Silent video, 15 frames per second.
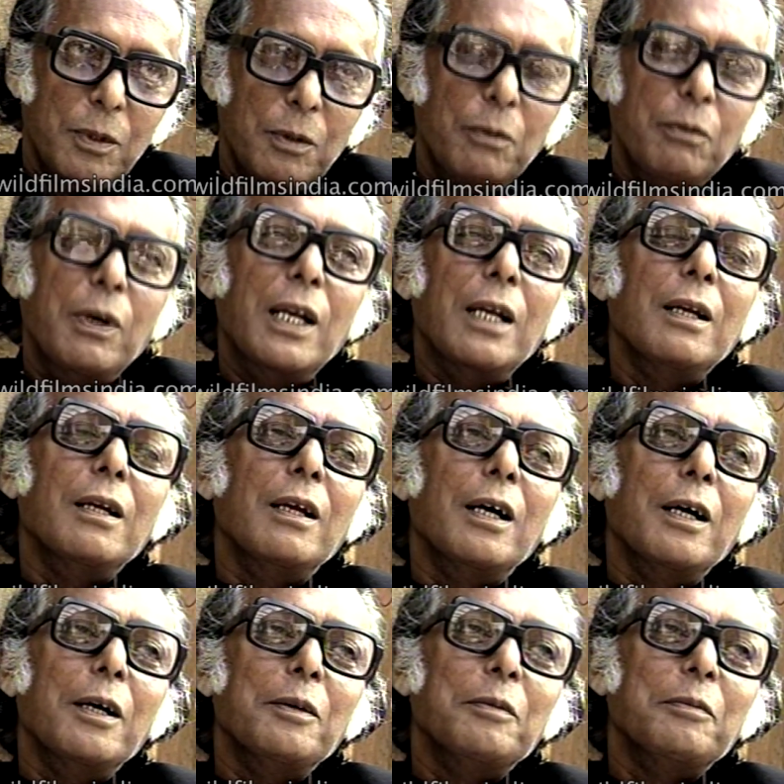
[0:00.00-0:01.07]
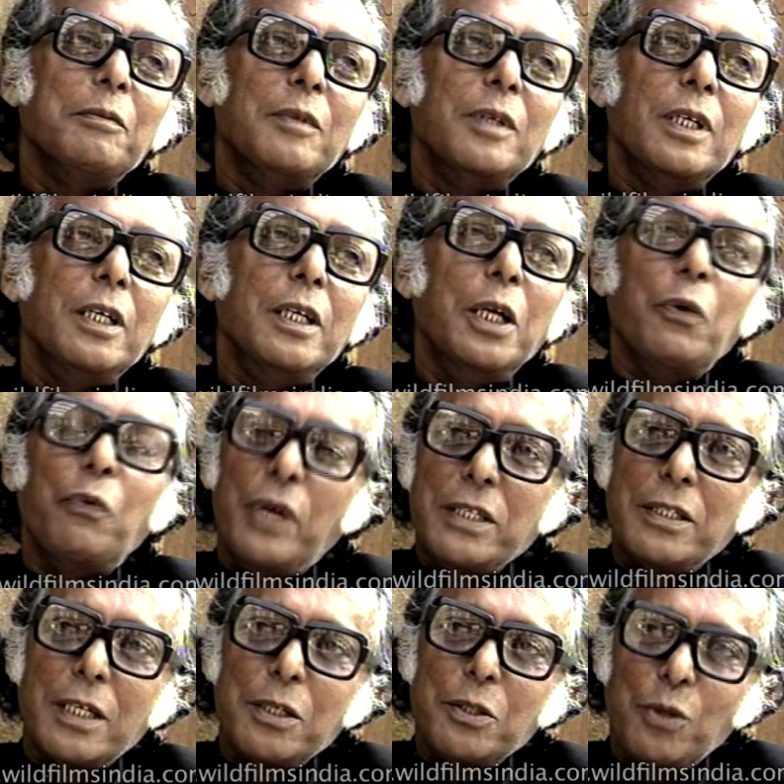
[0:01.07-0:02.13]
Well, uh, in a way,
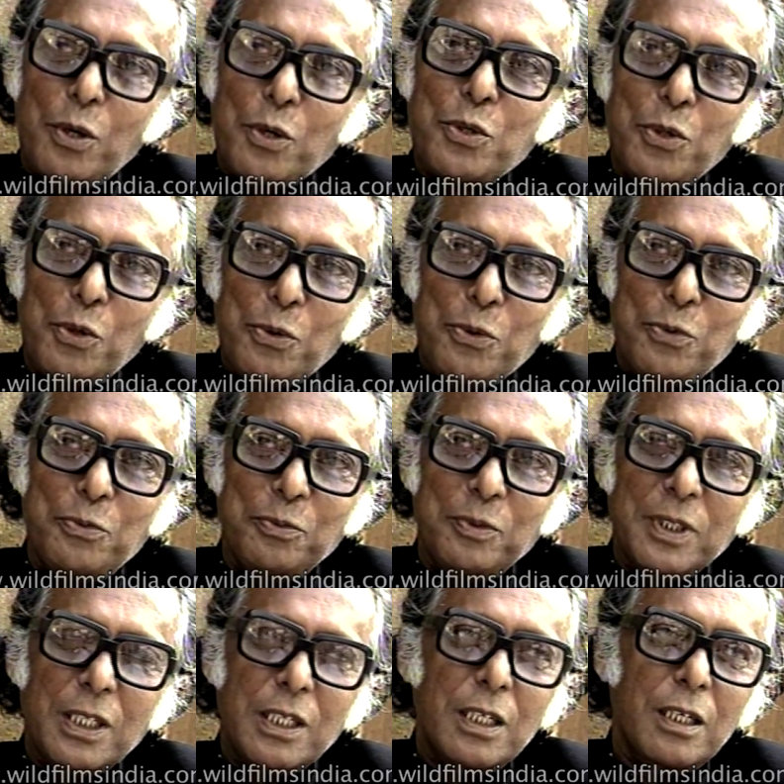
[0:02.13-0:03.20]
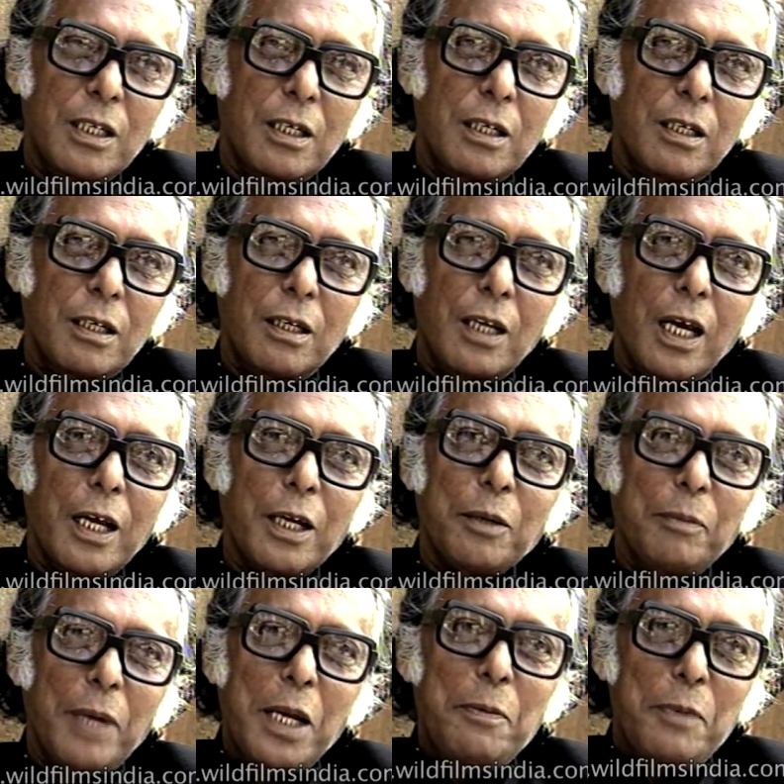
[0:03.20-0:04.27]
I thought so, like
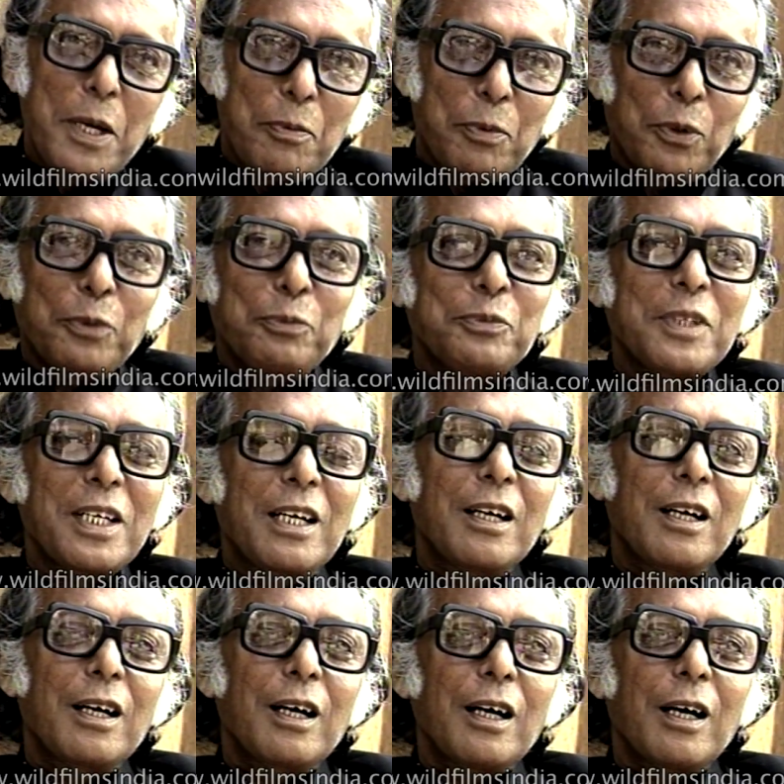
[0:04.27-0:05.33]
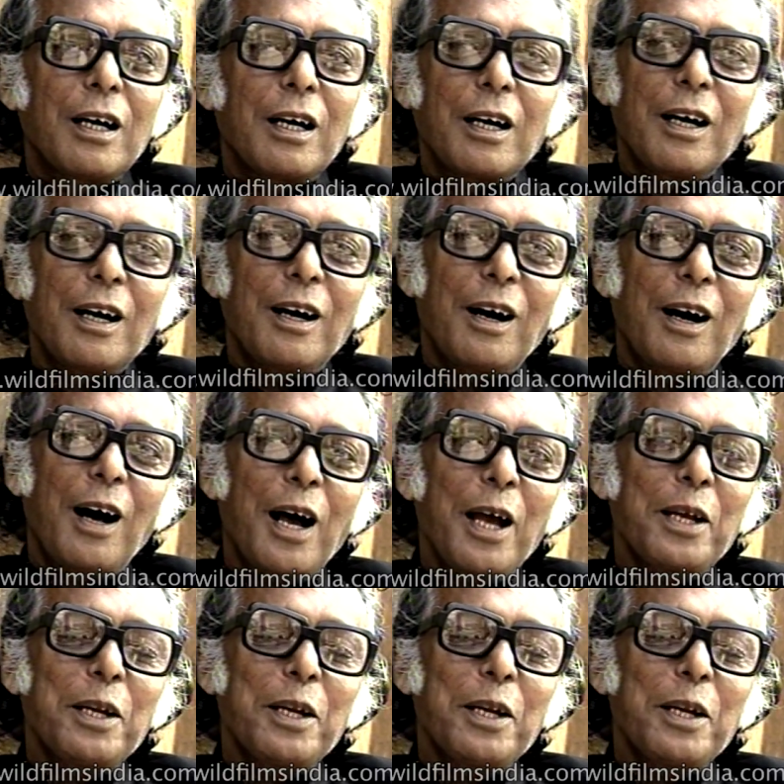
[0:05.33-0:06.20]
many people. What did you think? I